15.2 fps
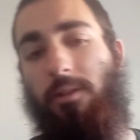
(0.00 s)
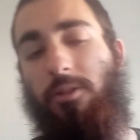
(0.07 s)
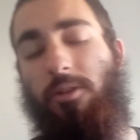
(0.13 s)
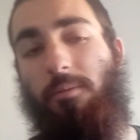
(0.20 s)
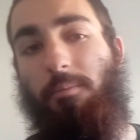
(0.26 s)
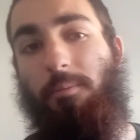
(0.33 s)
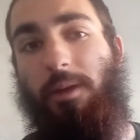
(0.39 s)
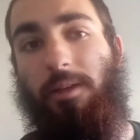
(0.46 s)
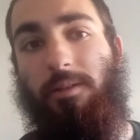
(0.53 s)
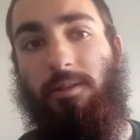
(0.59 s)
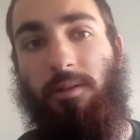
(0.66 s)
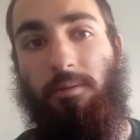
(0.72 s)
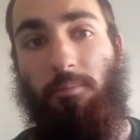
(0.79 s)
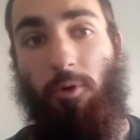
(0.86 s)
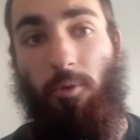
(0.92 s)

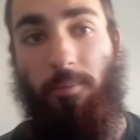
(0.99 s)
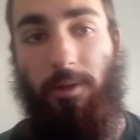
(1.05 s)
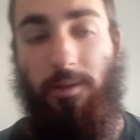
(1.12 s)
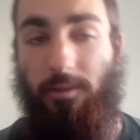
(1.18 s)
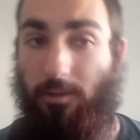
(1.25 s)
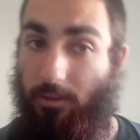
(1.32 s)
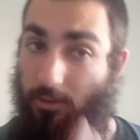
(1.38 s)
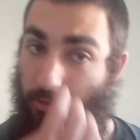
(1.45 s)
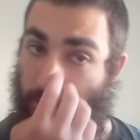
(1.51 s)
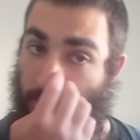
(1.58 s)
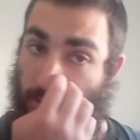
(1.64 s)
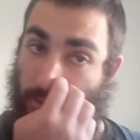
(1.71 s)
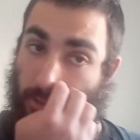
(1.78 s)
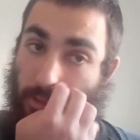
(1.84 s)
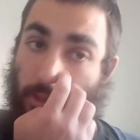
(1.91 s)
amazing moment.
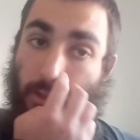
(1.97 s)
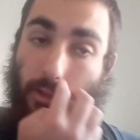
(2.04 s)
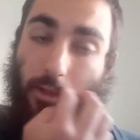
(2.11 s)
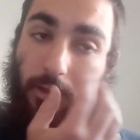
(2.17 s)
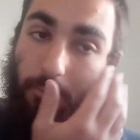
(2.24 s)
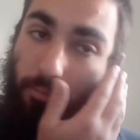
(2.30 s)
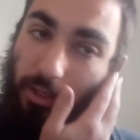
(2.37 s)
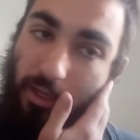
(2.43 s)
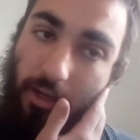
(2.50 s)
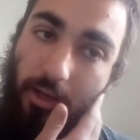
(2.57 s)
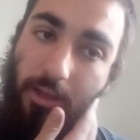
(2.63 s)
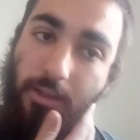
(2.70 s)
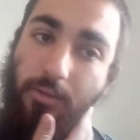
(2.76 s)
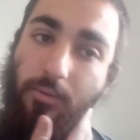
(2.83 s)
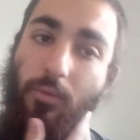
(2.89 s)

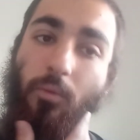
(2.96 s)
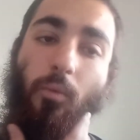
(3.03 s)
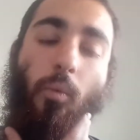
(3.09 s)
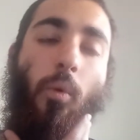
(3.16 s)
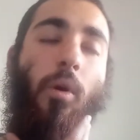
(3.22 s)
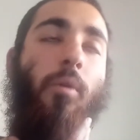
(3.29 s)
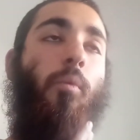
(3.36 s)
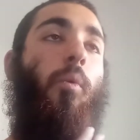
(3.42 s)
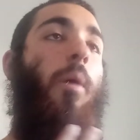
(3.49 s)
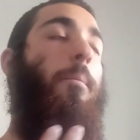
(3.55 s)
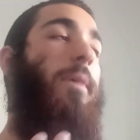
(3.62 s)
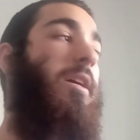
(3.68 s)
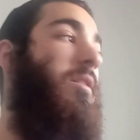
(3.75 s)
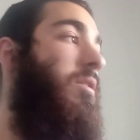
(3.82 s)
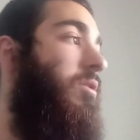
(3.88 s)
Because what
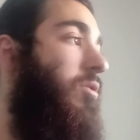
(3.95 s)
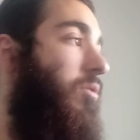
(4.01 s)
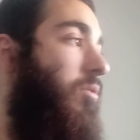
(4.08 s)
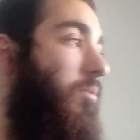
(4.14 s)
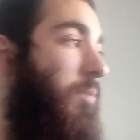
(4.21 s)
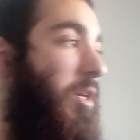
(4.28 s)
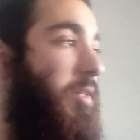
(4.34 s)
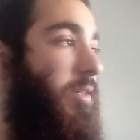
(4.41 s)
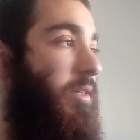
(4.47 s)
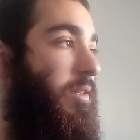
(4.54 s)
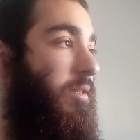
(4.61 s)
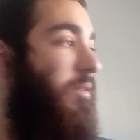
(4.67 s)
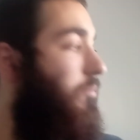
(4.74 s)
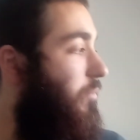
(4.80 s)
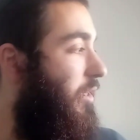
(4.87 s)
makes it so amazing
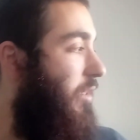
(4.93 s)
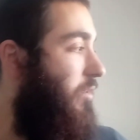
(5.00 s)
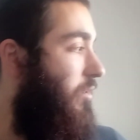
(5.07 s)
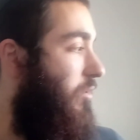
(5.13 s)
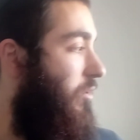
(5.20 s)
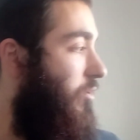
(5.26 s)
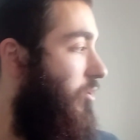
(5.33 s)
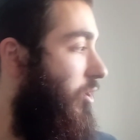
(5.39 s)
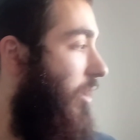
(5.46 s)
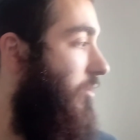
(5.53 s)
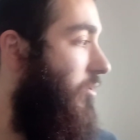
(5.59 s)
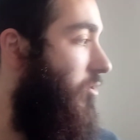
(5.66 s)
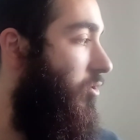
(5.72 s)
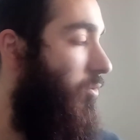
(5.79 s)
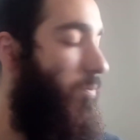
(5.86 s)
is because this child
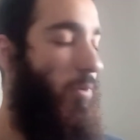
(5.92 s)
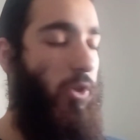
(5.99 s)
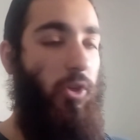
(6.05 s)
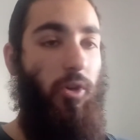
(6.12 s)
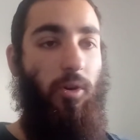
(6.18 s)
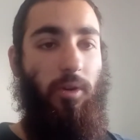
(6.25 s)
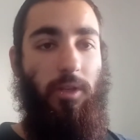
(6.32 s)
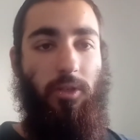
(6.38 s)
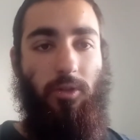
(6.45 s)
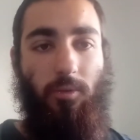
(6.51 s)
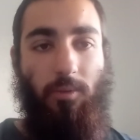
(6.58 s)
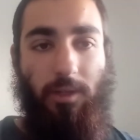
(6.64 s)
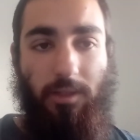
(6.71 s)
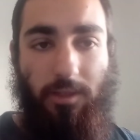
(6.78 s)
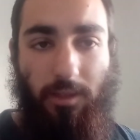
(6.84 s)
is so pure, he's so
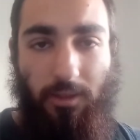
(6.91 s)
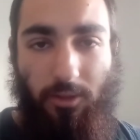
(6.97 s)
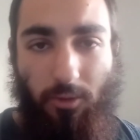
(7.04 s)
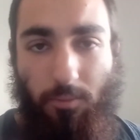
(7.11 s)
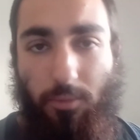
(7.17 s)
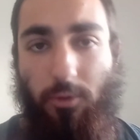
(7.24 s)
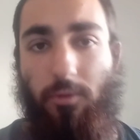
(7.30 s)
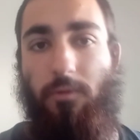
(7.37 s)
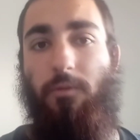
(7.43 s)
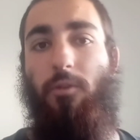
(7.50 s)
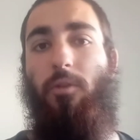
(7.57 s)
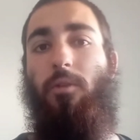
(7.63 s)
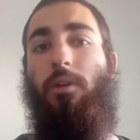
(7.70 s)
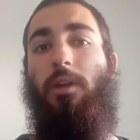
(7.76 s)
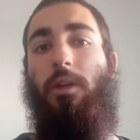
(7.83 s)
innocent, so
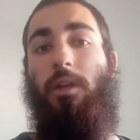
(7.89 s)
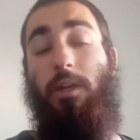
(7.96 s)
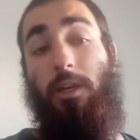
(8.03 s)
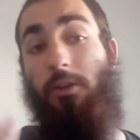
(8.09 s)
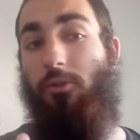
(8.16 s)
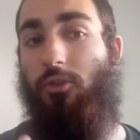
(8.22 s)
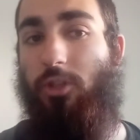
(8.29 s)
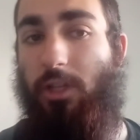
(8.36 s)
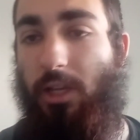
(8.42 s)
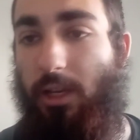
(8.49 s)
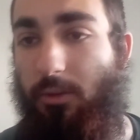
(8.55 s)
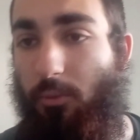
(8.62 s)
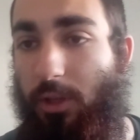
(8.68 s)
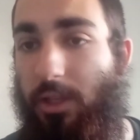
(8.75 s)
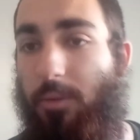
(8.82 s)
beautiful, he or she,
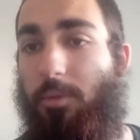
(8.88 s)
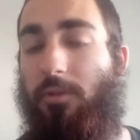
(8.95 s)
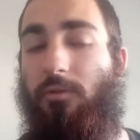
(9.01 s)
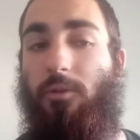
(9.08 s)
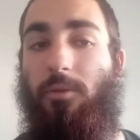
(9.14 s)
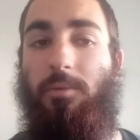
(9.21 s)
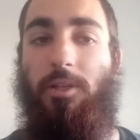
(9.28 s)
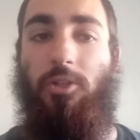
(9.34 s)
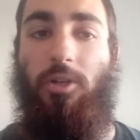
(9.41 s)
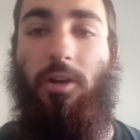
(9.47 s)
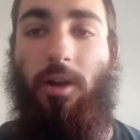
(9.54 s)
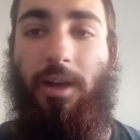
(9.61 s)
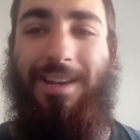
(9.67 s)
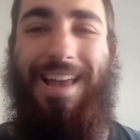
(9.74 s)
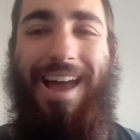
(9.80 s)
and when they perform such a
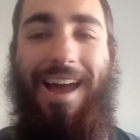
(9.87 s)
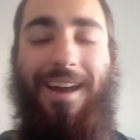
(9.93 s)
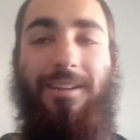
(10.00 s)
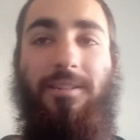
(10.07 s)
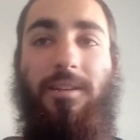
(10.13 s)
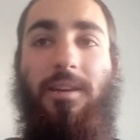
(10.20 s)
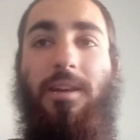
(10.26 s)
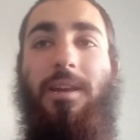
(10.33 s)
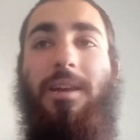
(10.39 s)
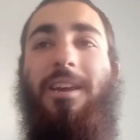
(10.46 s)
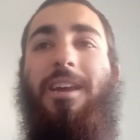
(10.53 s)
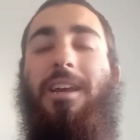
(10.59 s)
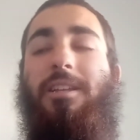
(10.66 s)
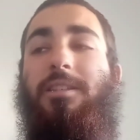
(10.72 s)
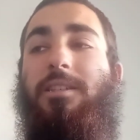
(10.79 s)
kind act,
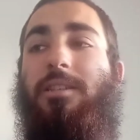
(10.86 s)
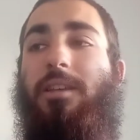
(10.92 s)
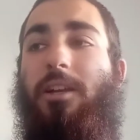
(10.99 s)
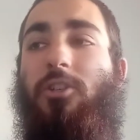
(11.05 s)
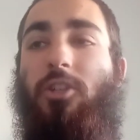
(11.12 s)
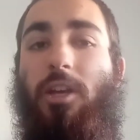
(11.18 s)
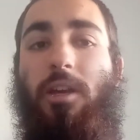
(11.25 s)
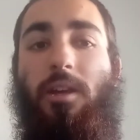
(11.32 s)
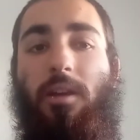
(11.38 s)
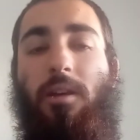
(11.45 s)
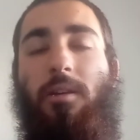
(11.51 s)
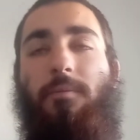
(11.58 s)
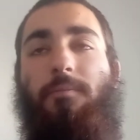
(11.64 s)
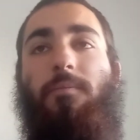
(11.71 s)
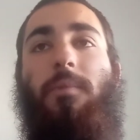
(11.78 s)

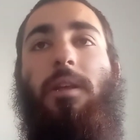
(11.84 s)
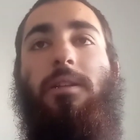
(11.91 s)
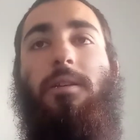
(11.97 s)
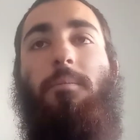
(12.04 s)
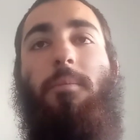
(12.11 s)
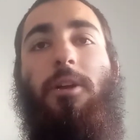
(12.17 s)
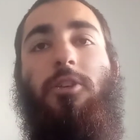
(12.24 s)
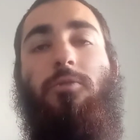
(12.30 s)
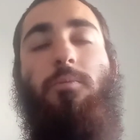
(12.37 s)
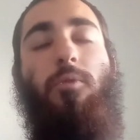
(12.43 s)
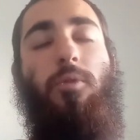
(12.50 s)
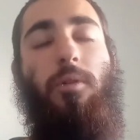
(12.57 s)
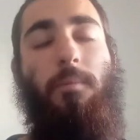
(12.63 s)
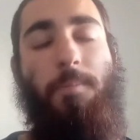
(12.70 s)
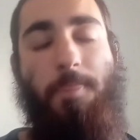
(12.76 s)
It's a much
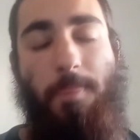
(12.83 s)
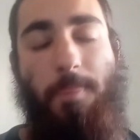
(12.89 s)
more